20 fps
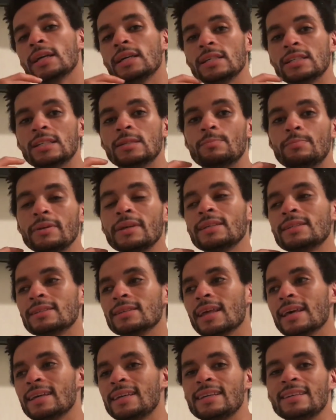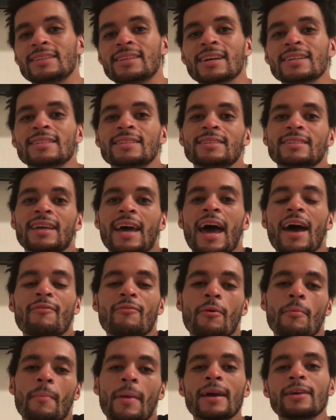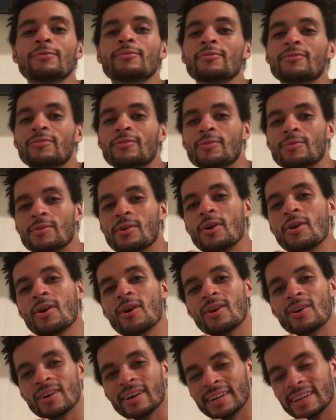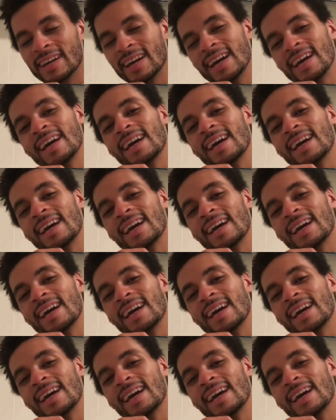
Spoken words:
He spits like he doesn't have a microphone on,